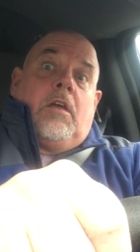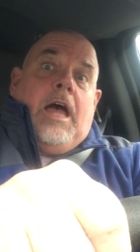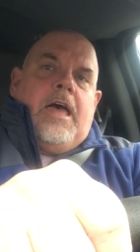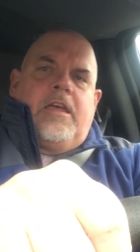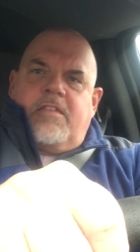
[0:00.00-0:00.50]

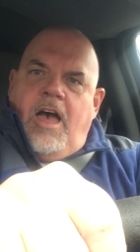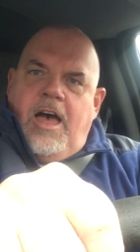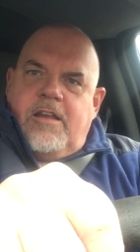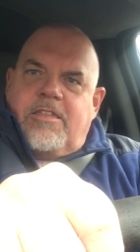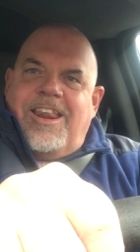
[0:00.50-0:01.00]
Hi, it's
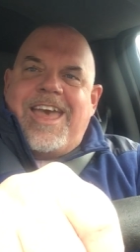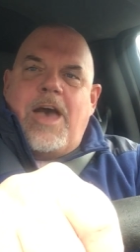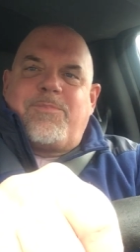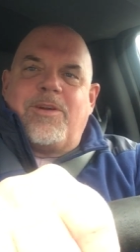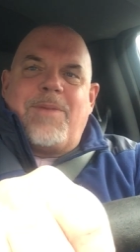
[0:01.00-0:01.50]
Hans at
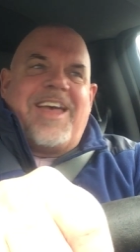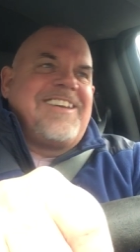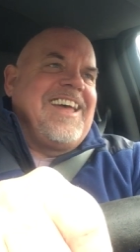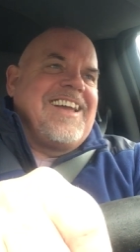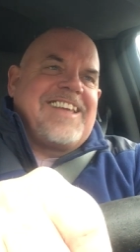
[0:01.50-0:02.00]

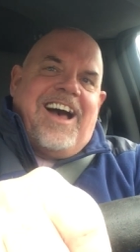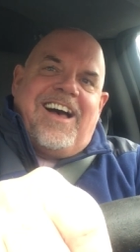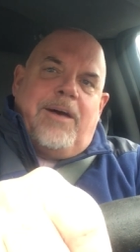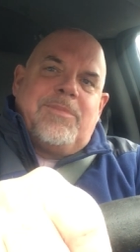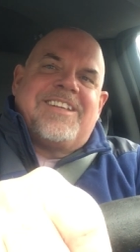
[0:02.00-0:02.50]

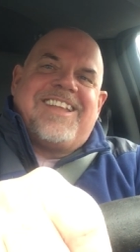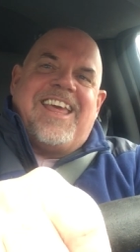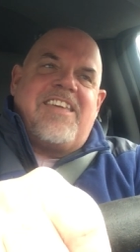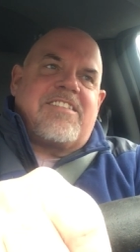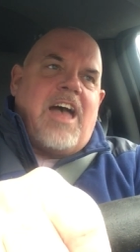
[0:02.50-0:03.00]
happierman.com.
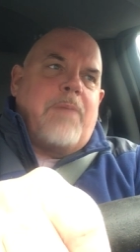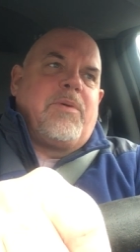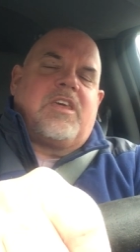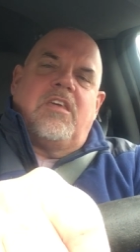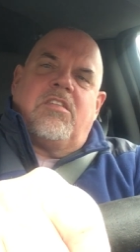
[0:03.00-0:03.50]
Today's
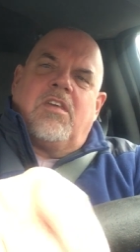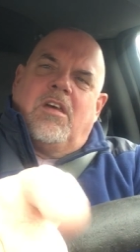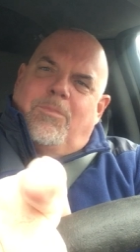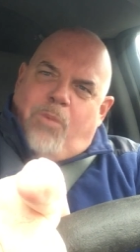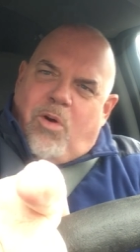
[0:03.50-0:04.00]
topic is
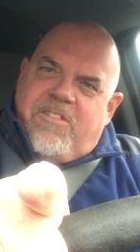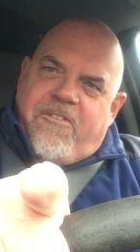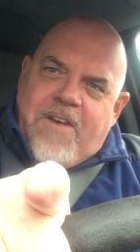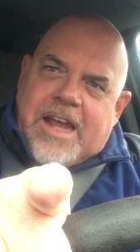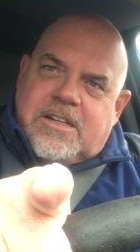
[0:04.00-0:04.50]
more
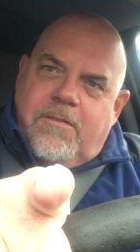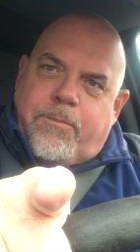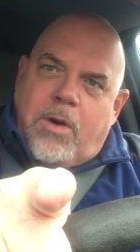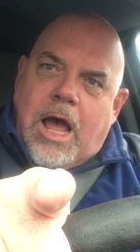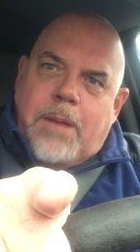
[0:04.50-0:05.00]
effective
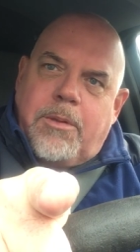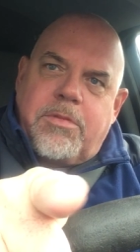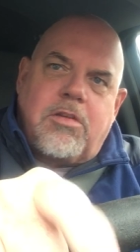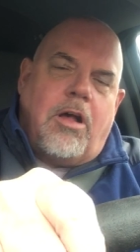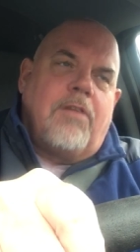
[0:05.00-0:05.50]
problem
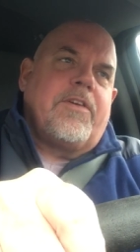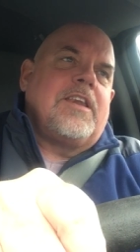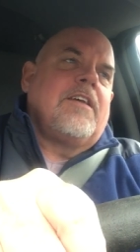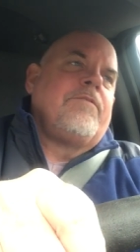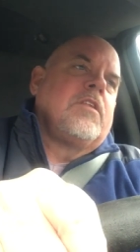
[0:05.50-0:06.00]

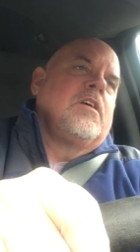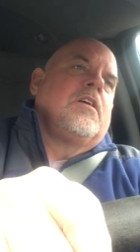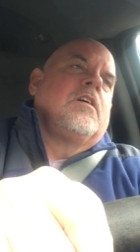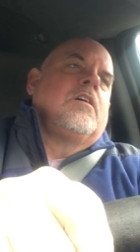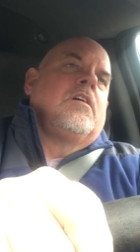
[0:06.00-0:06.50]
solving.
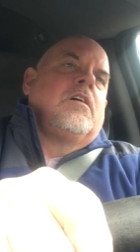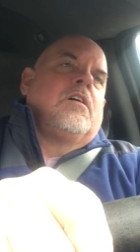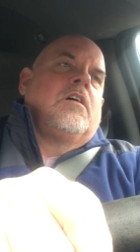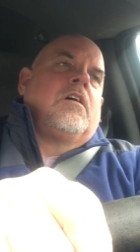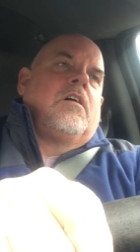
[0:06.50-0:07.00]

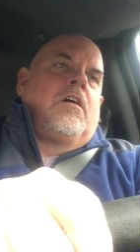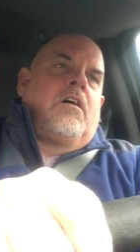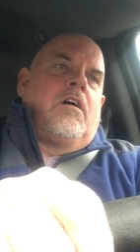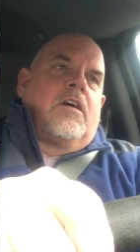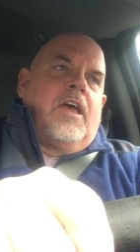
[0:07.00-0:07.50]

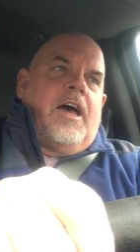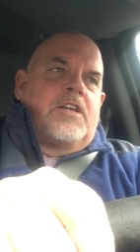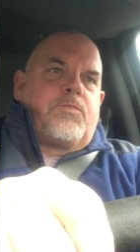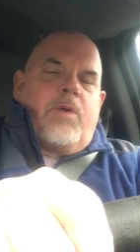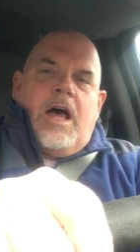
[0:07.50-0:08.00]
Oh
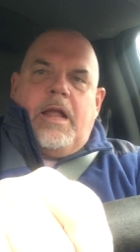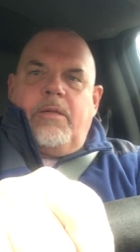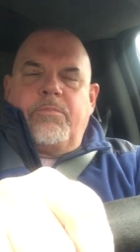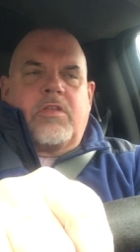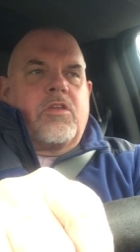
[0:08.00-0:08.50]
gosh,
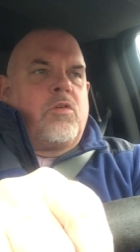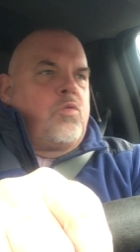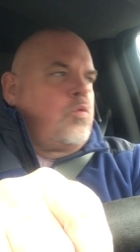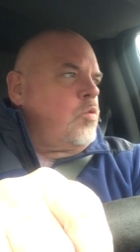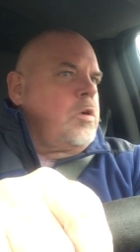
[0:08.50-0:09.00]
problems,
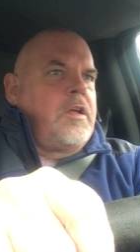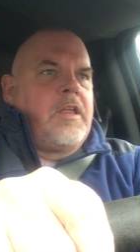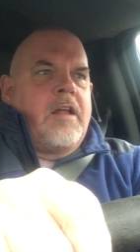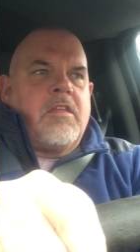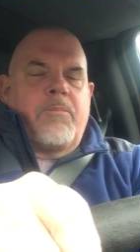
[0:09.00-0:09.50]
who,
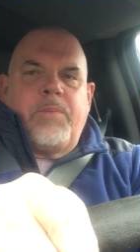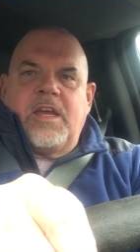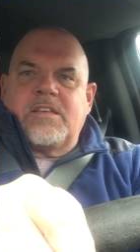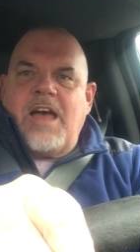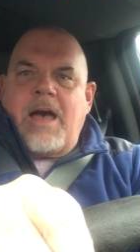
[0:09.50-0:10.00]
that's a
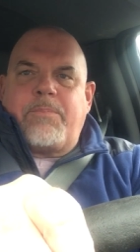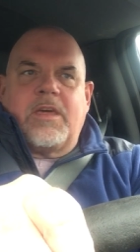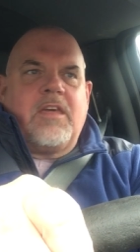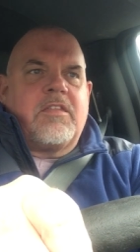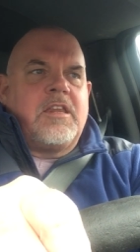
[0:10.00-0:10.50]
big
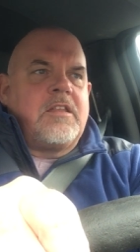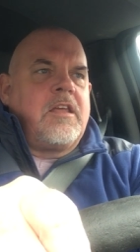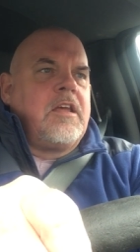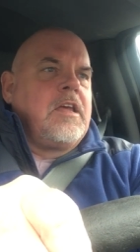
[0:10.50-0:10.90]
topic, isn't it?